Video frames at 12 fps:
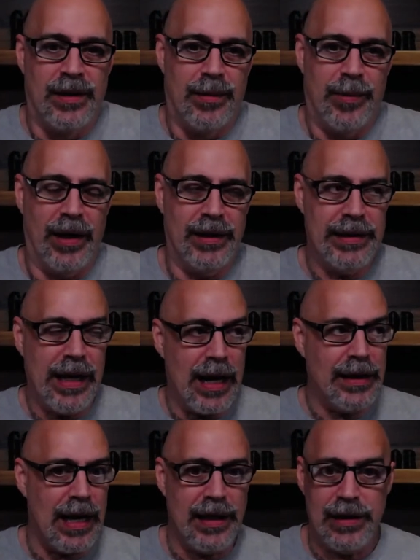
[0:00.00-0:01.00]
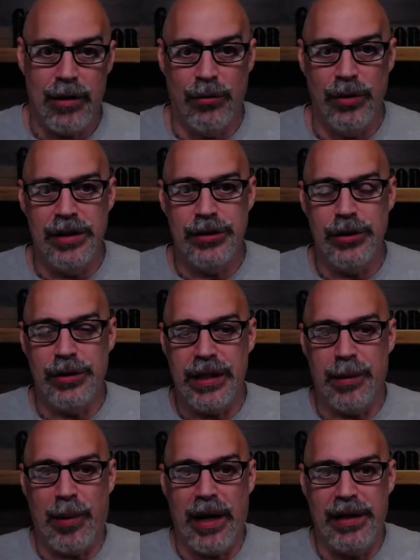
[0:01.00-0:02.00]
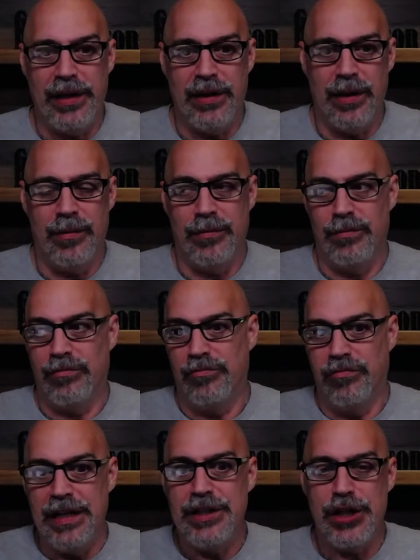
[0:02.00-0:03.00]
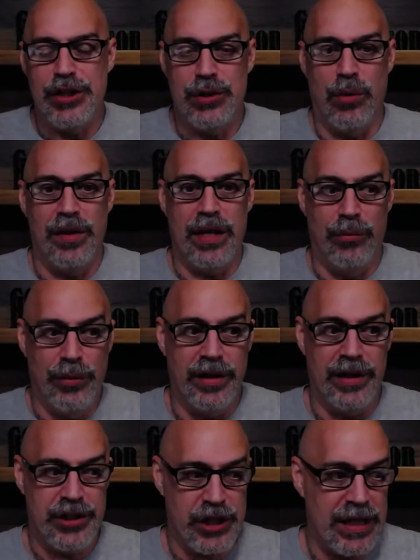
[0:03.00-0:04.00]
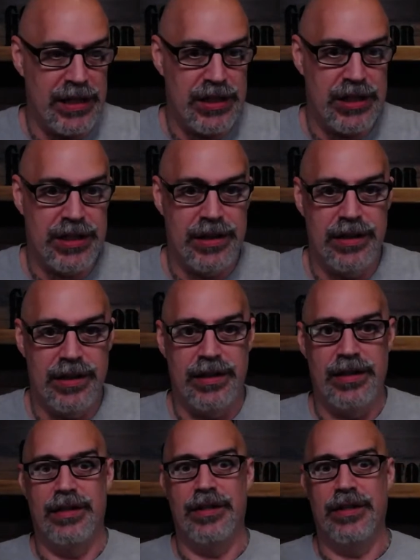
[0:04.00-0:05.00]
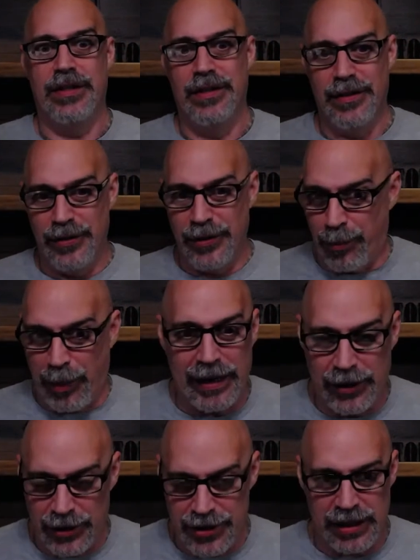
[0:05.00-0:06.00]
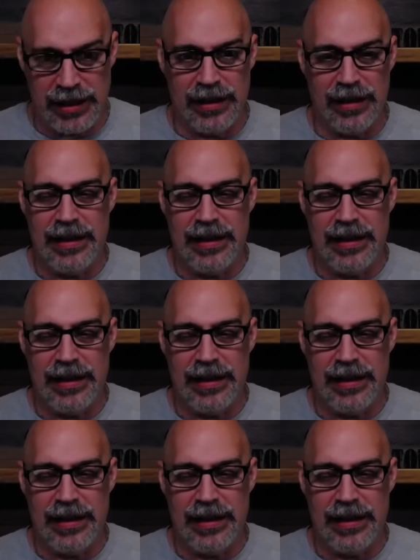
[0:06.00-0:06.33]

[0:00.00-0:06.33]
But yeah, I really do think Lynch is the one that really changed the Paydirt scene.